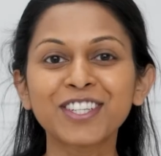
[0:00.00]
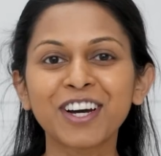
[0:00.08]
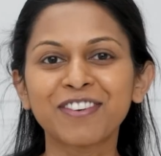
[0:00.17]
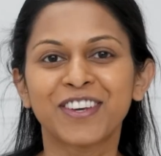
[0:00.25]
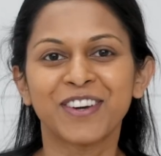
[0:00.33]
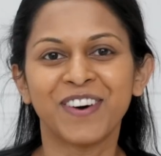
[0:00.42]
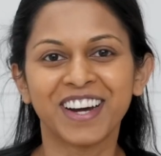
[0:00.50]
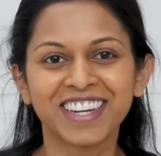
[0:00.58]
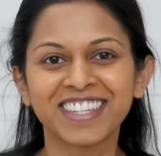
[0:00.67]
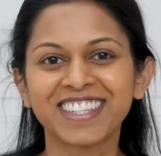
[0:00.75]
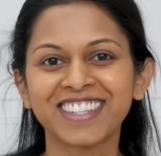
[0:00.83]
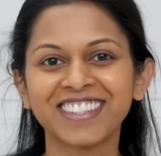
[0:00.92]
off, you wanna
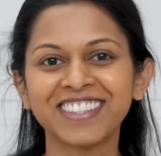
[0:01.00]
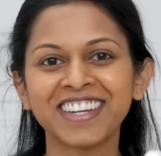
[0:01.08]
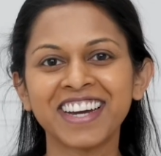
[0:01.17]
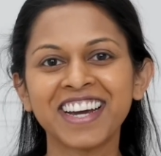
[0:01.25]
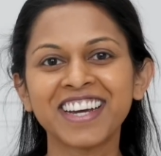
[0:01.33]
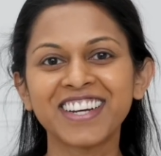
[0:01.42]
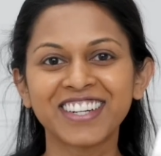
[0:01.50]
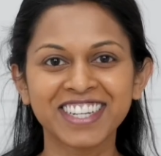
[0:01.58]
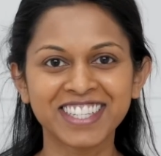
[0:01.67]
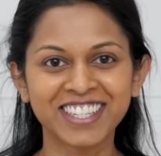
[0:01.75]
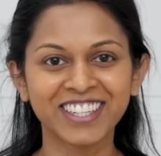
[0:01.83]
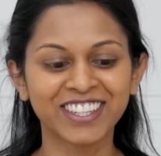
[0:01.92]
do your
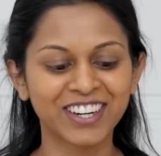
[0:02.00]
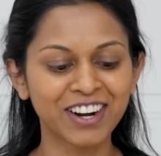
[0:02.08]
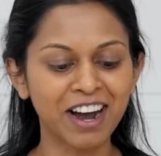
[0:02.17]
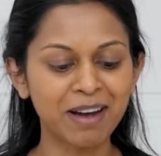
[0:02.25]
concealer.